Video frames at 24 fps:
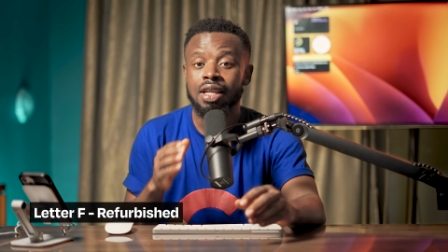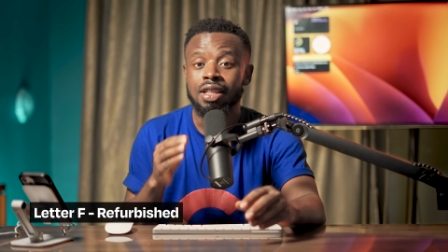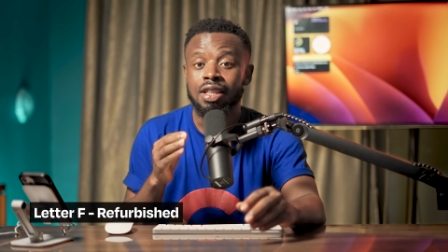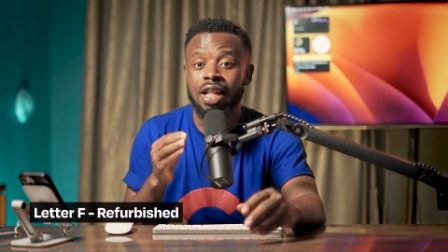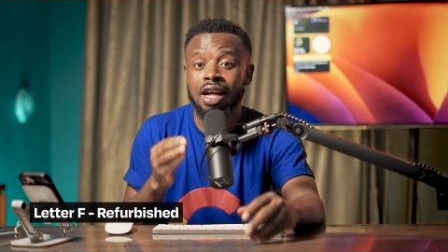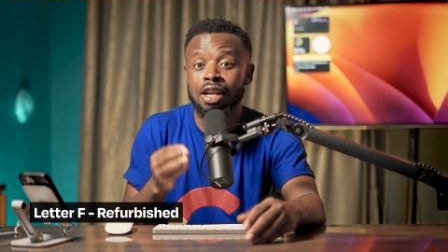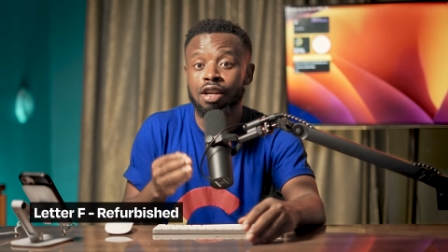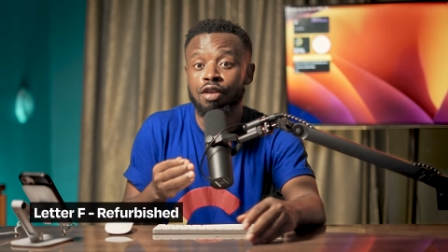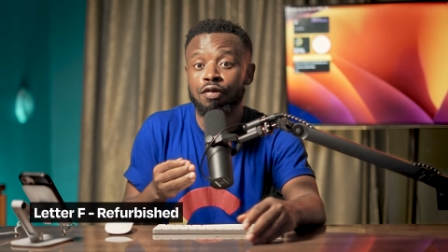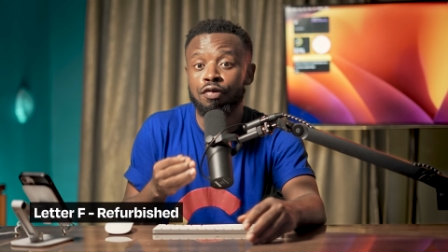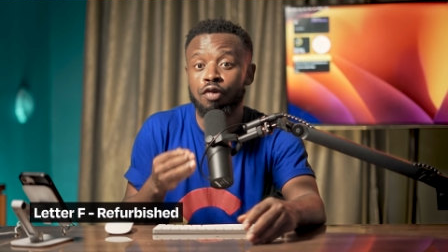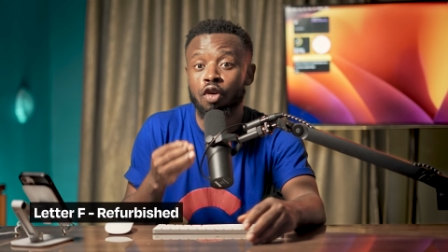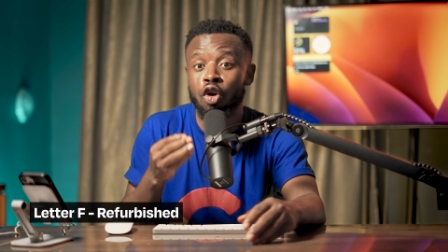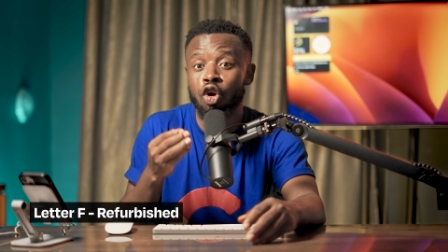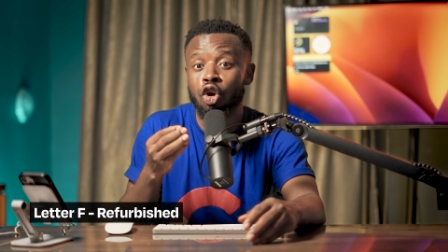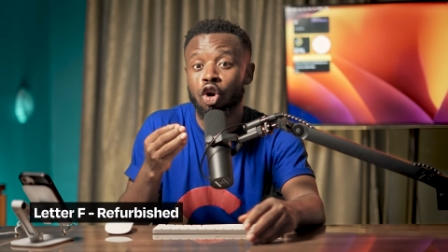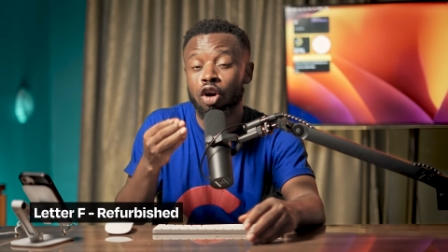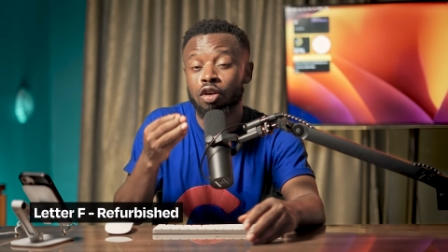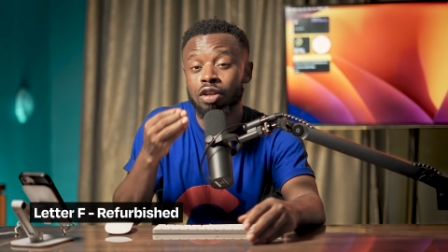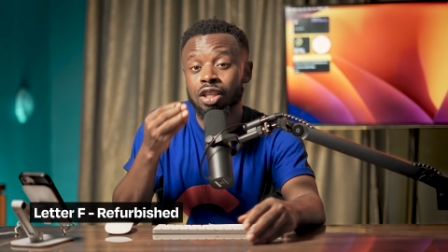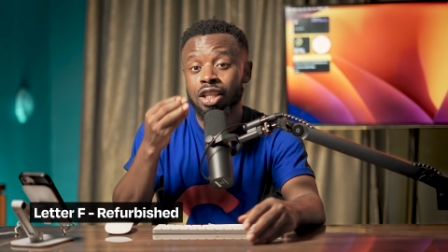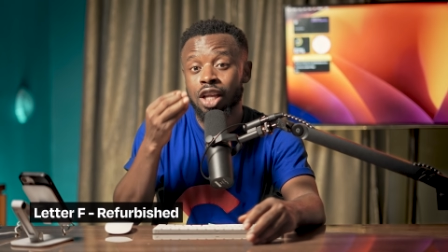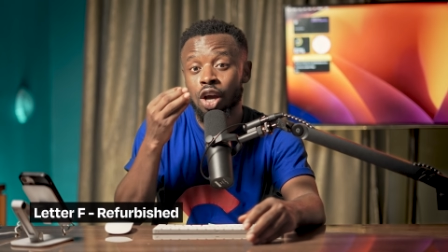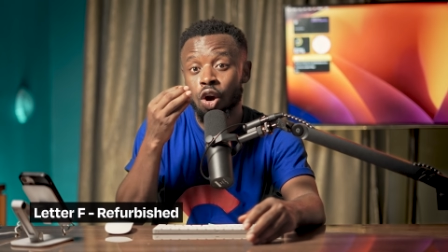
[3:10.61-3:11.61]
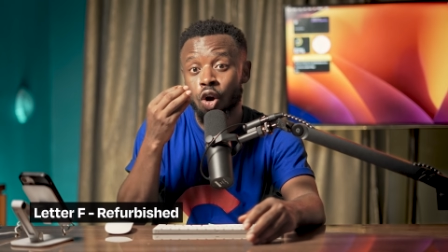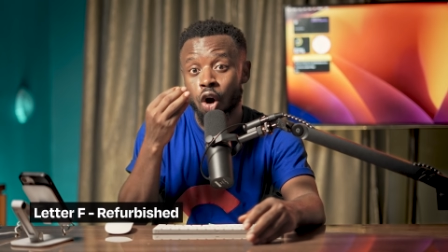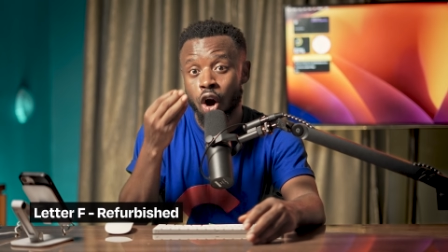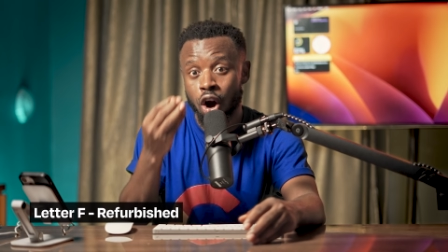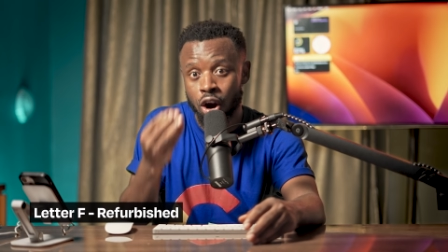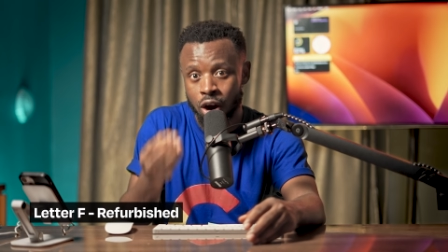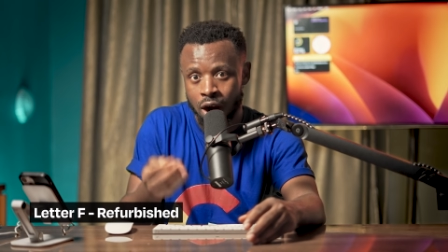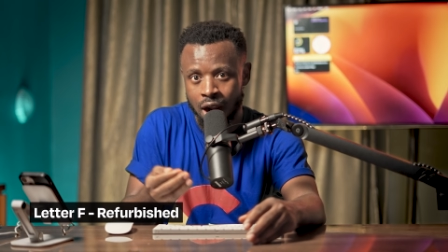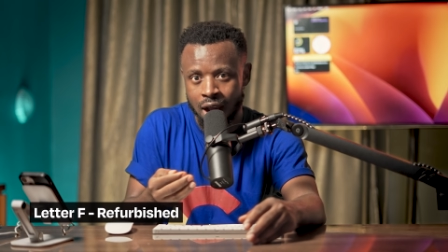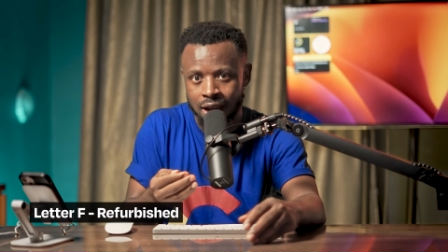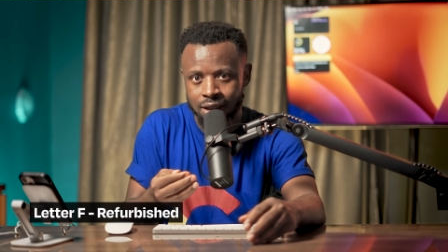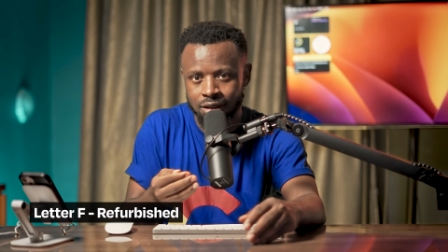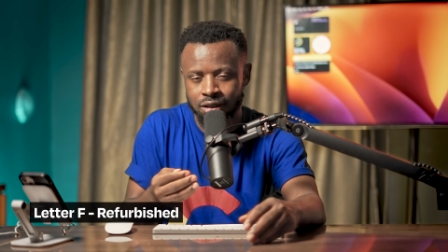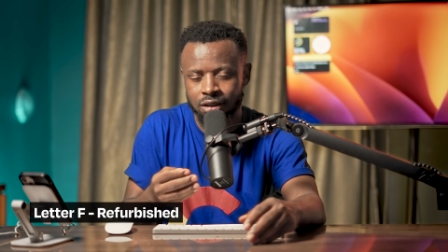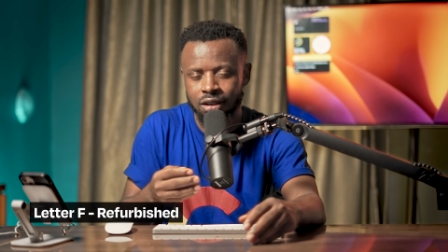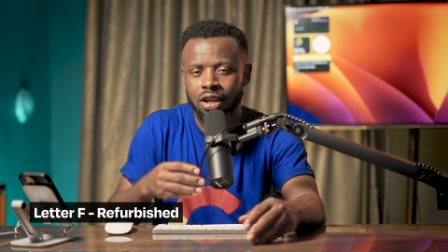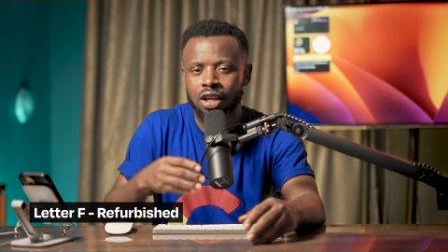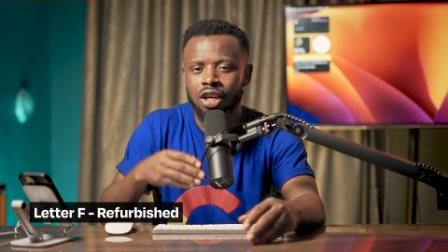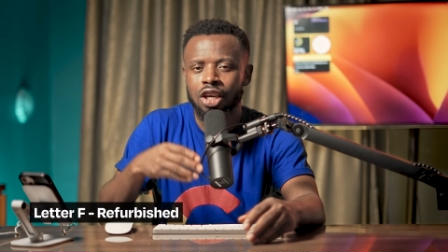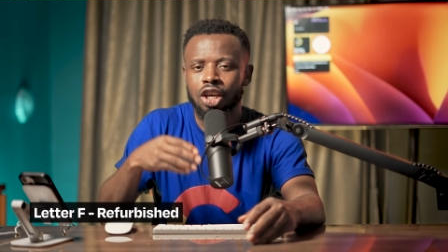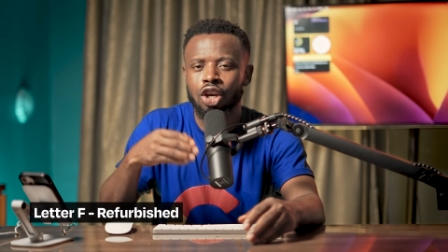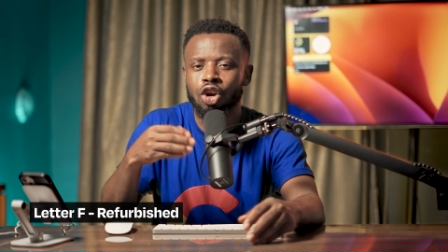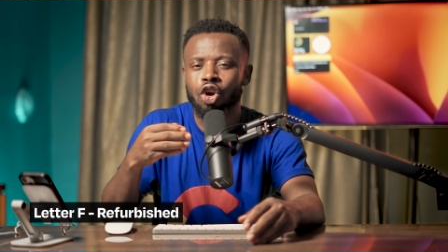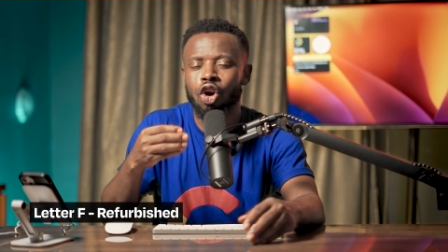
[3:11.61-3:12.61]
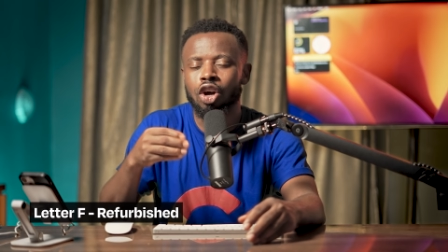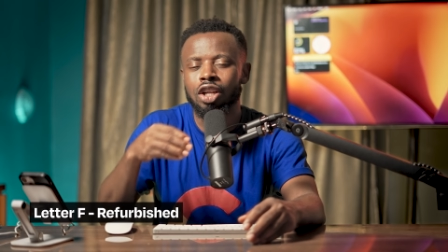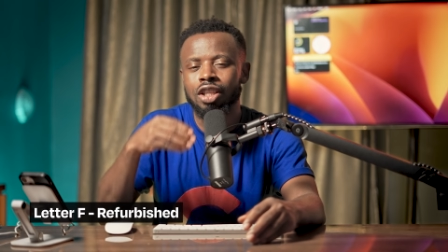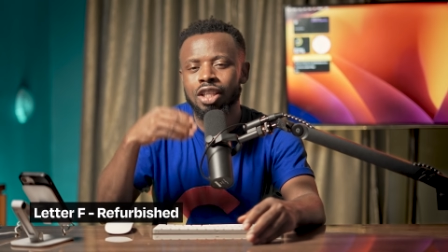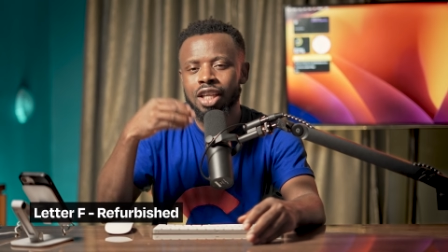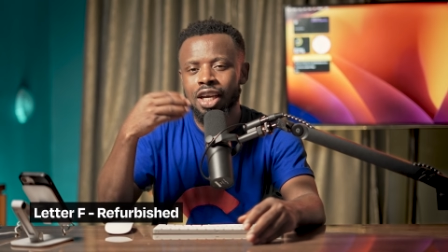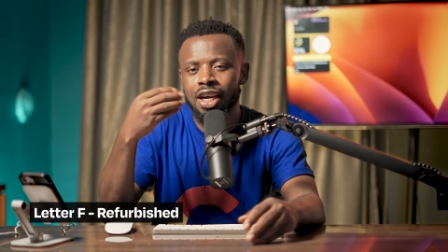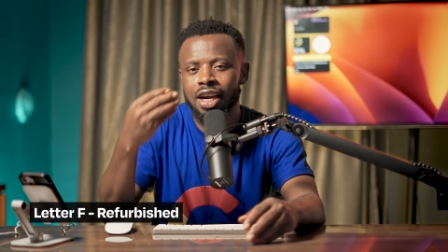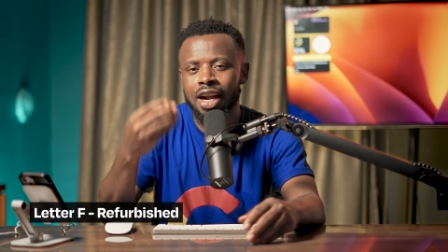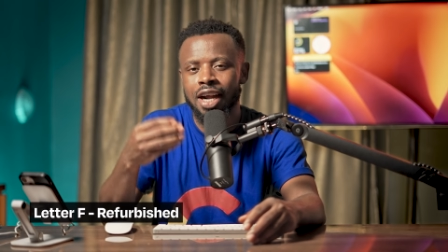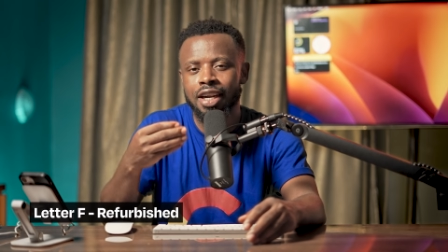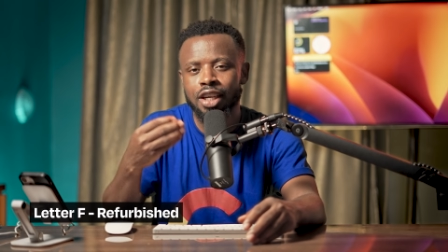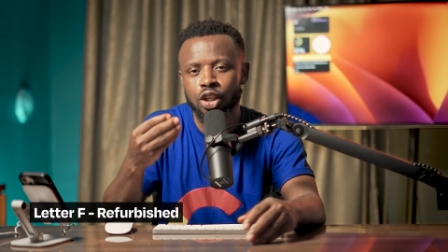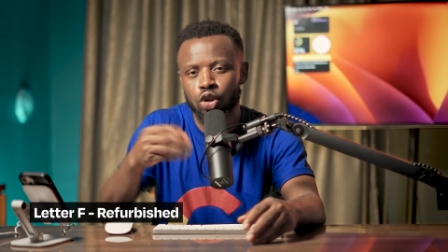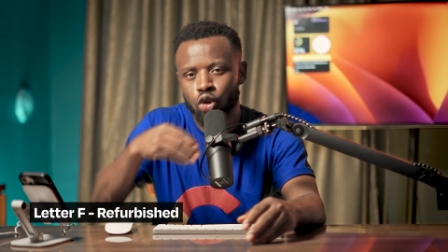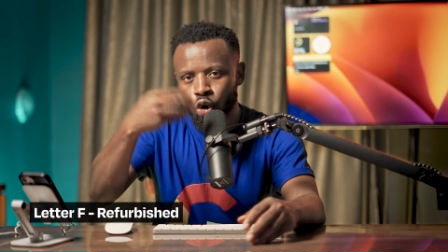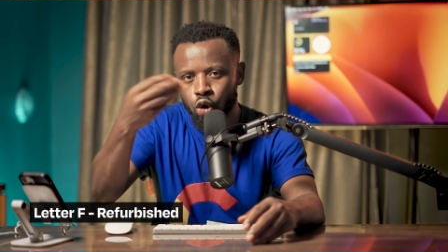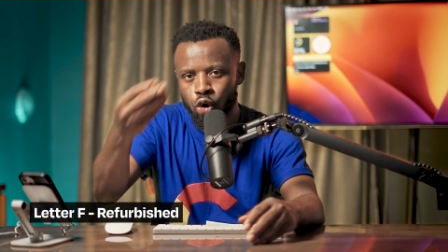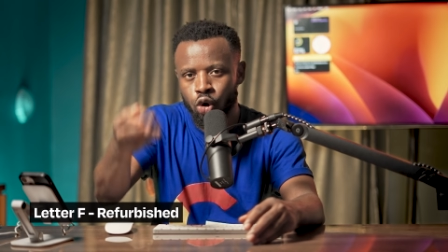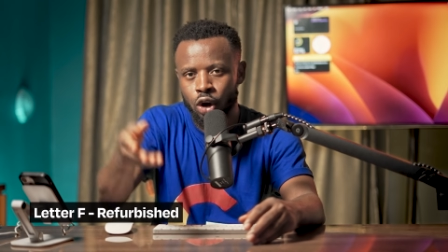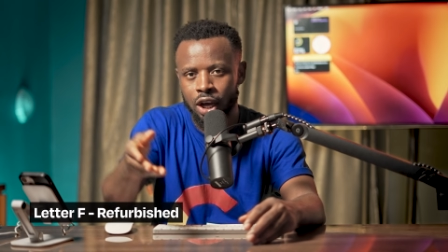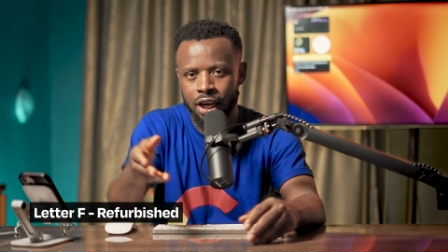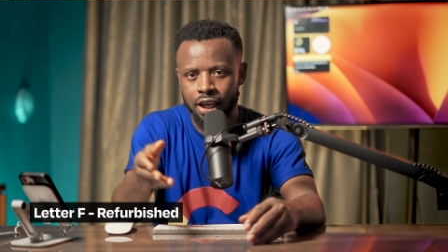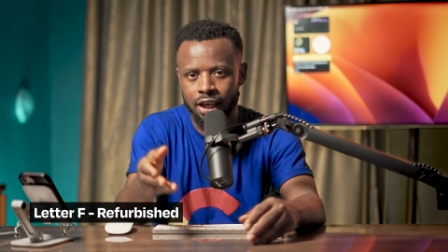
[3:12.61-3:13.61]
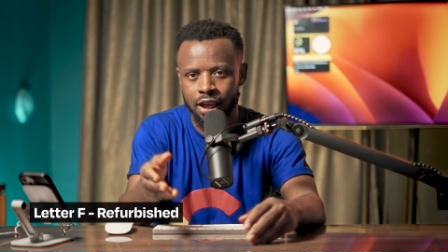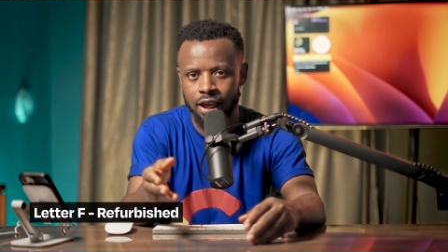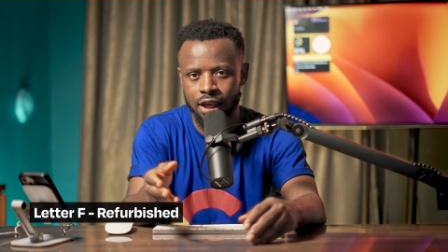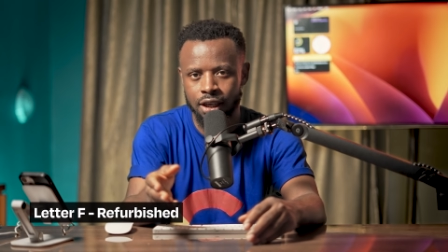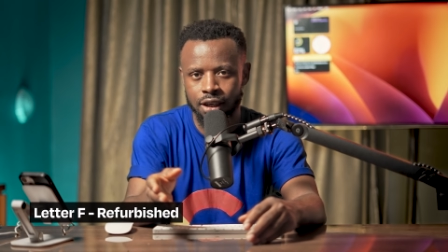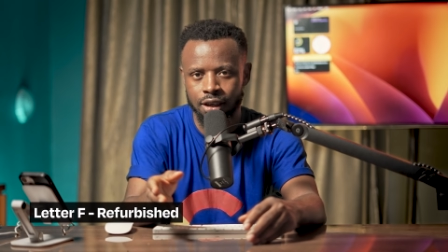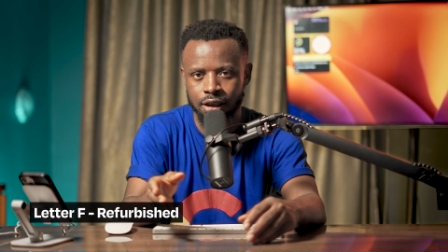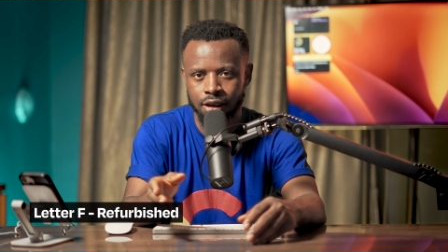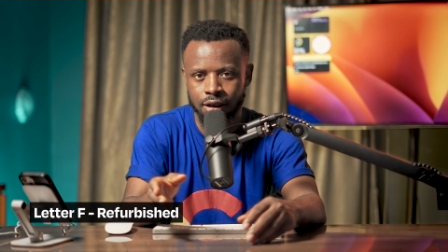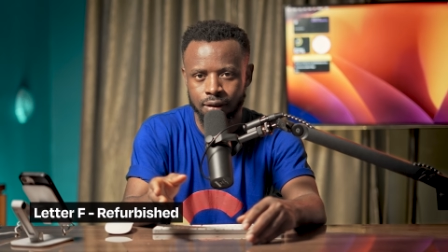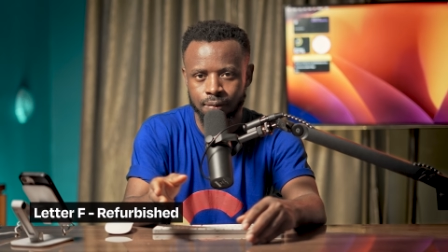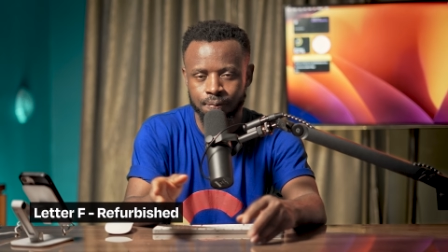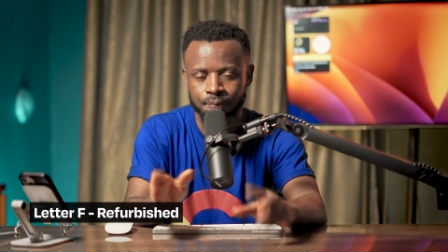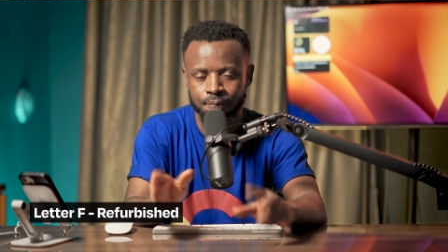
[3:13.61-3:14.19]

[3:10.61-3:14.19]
Then the phone can't do all right. It can't be ready to go again.